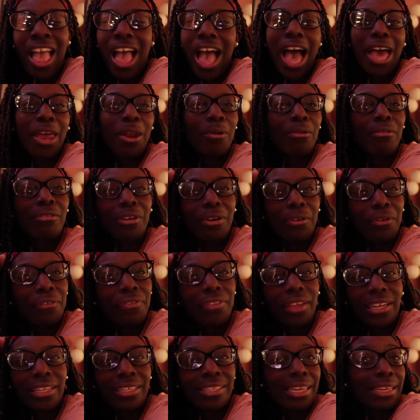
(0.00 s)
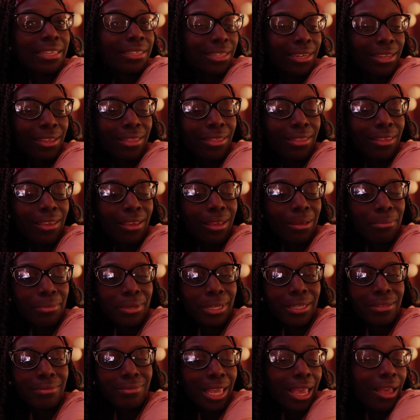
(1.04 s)
I don't know if that says anything,
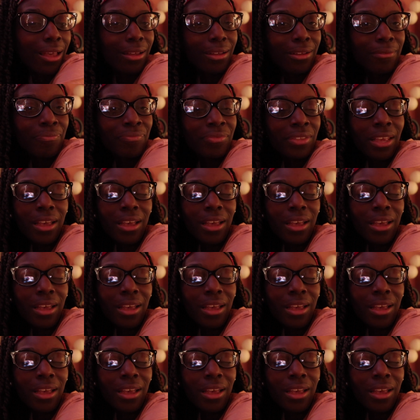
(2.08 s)
but yeah.